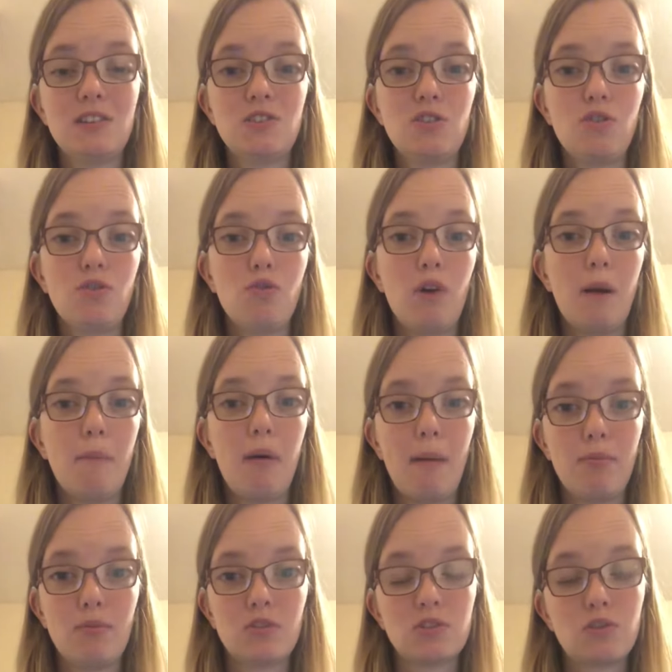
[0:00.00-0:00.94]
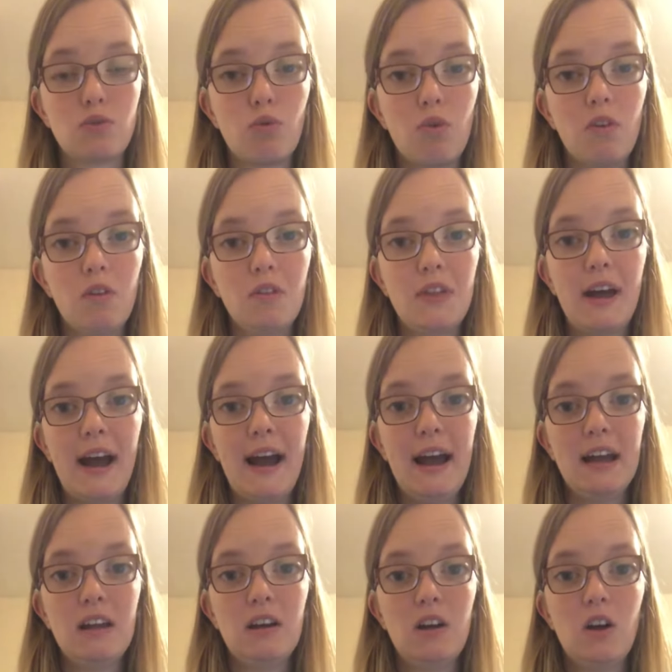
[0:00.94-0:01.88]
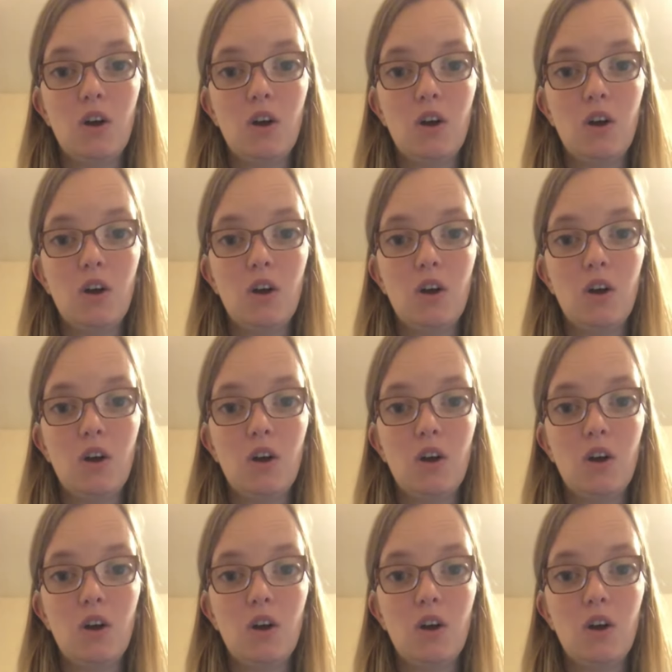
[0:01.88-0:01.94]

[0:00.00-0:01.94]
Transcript: to a public school that